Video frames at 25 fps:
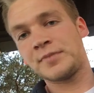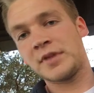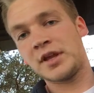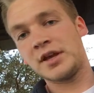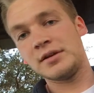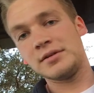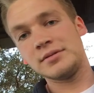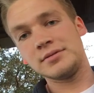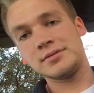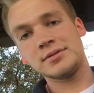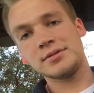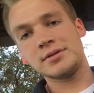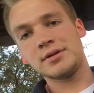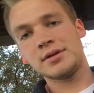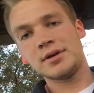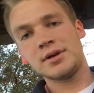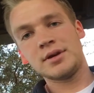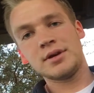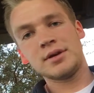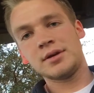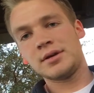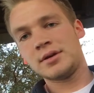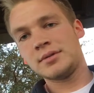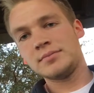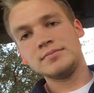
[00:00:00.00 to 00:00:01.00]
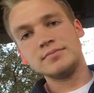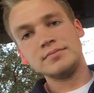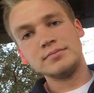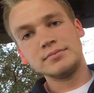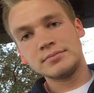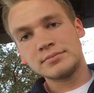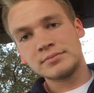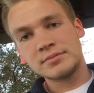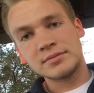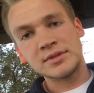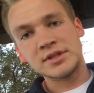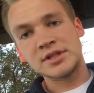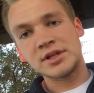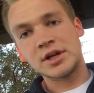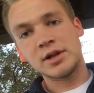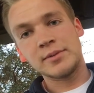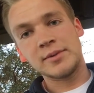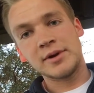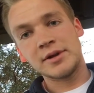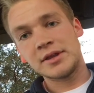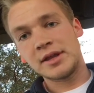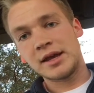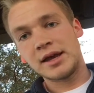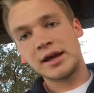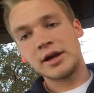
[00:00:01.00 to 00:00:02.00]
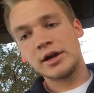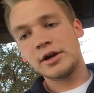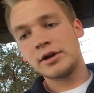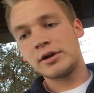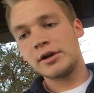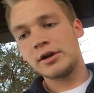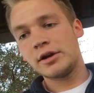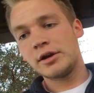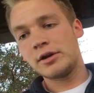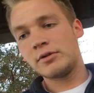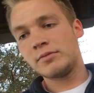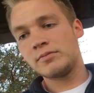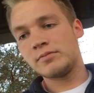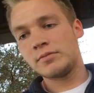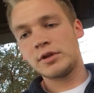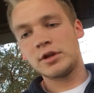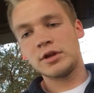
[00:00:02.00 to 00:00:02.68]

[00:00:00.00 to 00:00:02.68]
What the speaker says: because it's all about the hair, you know.